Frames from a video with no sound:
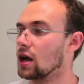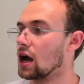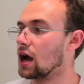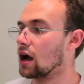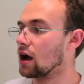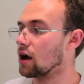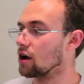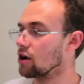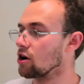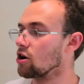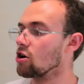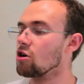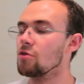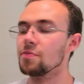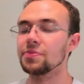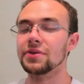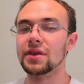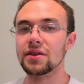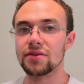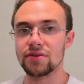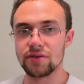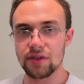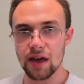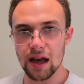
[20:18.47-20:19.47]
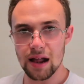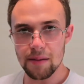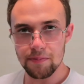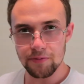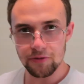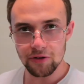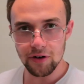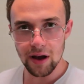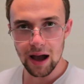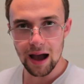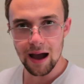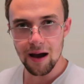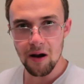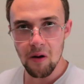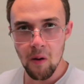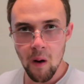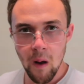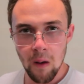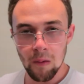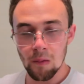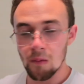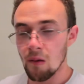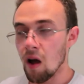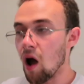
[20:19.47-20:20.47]
I hope this helped you
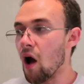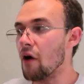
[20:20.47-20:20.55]
out